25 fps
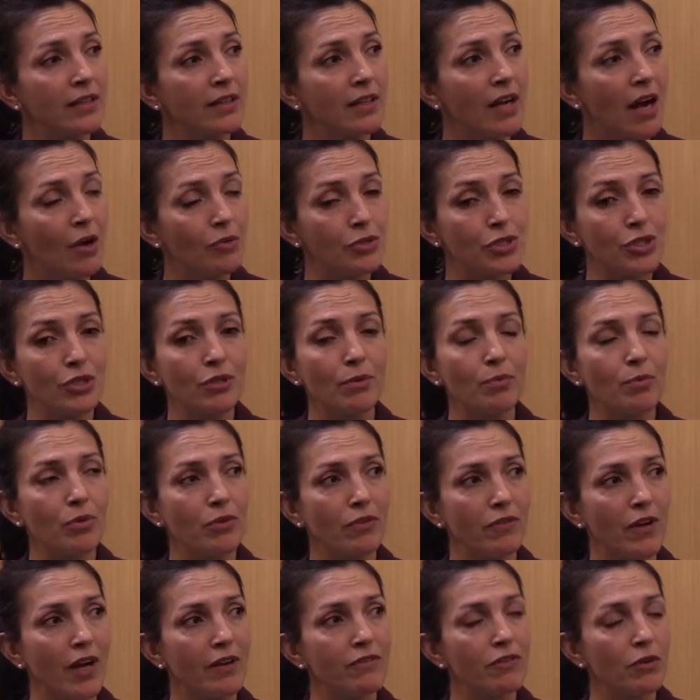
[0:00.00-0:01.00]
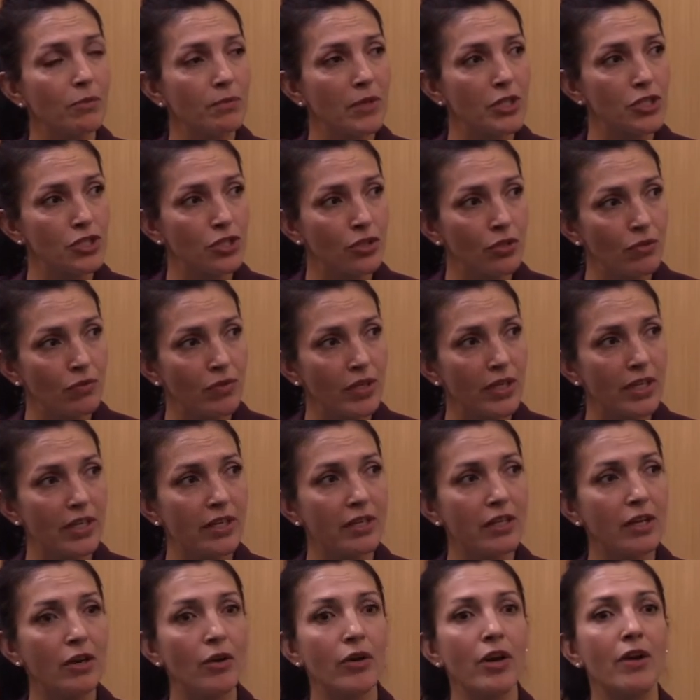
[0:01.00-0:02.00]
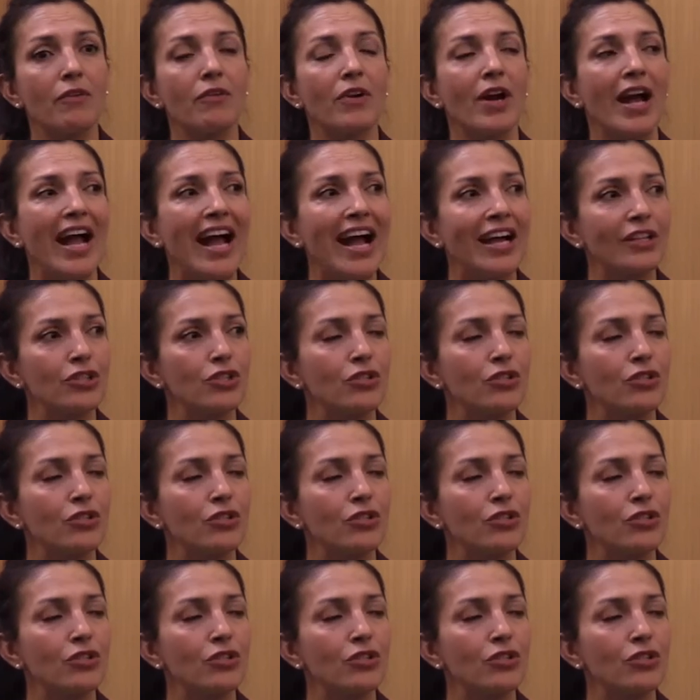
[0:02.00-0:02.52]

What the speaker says: I was going to provide for my children, and they never had